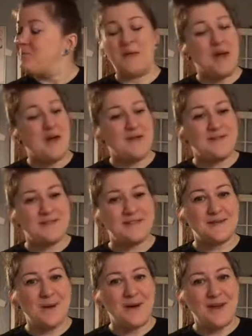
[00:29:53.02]
Yeah, that's
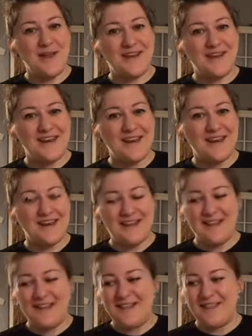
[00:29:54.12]
about it.
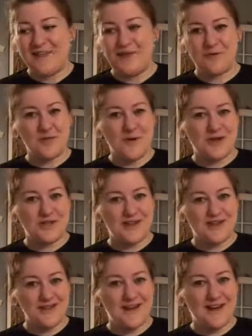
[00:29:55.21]
Thank you for
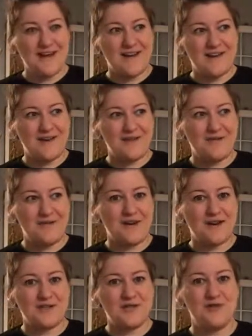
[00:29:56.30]
watching. I
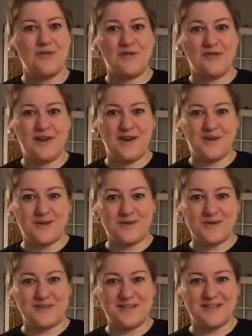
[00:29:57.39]
have 2 more
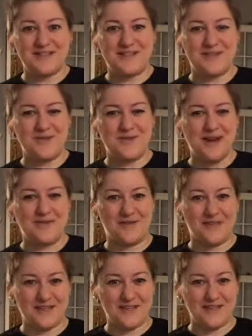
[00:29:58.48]
videos to do after
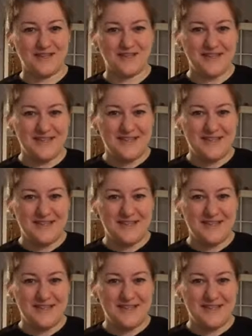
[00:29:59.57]
this.